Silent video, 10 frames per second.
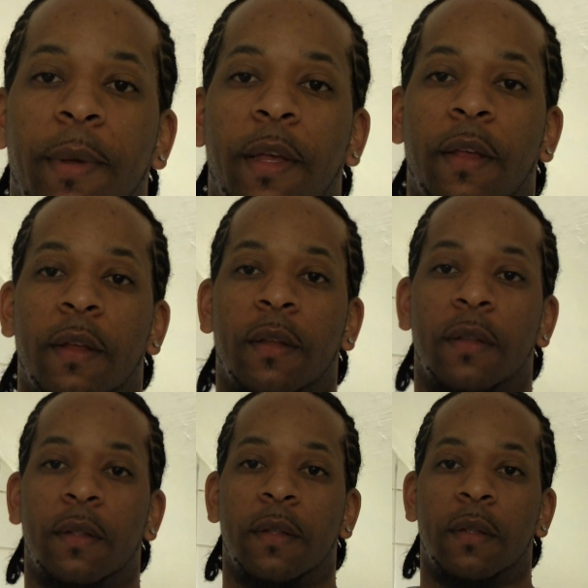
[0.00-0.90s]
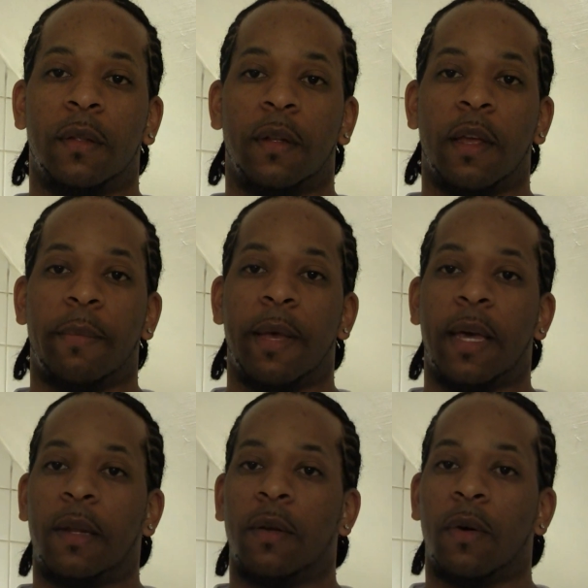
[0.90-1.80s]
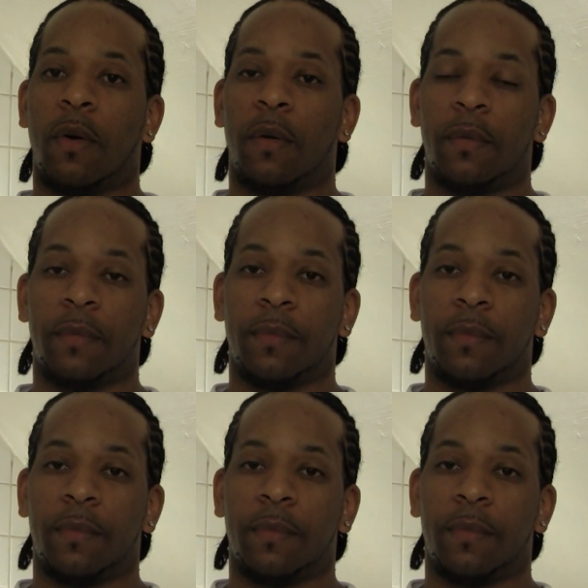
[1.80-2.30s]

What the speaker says: bad. Not bad at all.